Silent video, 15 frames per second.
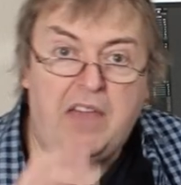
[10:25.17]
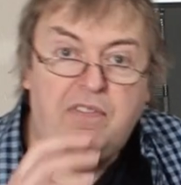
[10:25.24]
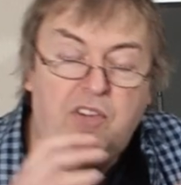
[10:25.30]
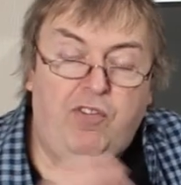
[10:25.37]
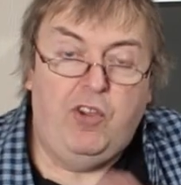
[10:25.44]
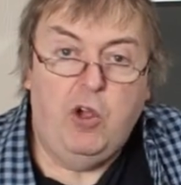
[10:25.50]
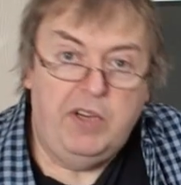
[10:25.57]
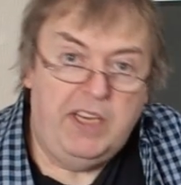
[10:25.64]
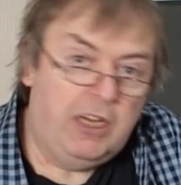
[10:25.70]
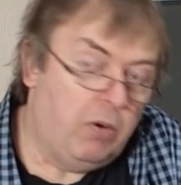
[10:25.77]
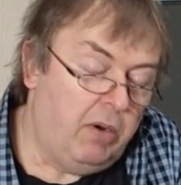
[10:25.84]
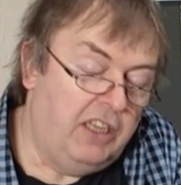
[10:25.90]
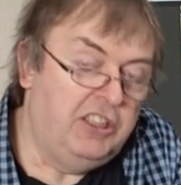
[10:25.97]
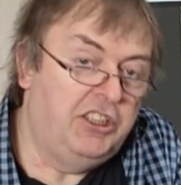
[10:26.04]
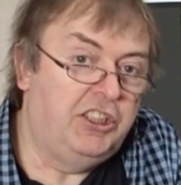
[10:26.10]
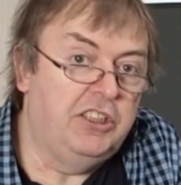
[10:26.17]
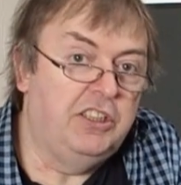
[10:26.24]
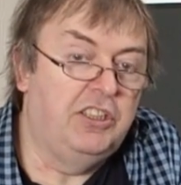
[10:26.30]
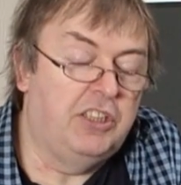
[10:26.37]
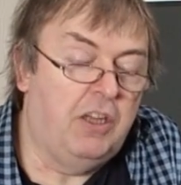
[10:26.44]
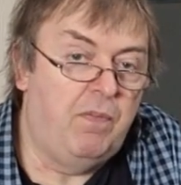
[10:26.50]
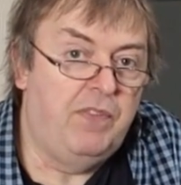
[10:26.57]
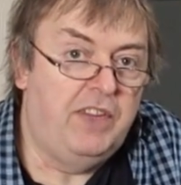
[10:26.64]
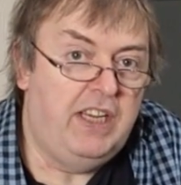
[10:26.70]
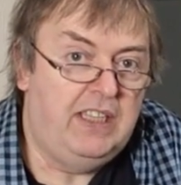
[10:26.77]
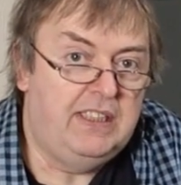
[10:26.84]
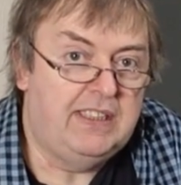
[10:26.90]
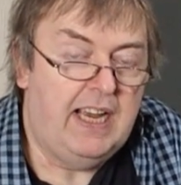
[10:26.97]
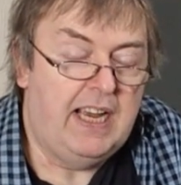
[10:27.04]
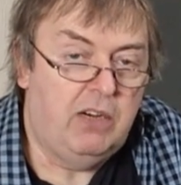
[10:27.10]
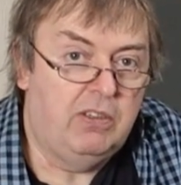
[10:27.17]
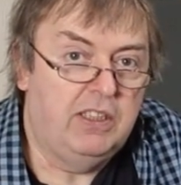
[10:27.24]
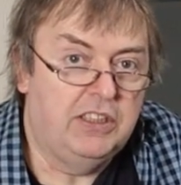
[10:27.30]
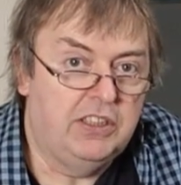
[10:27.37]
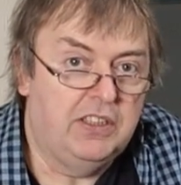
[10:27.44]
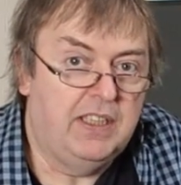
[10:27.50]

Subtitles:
If you've got any questions on these areas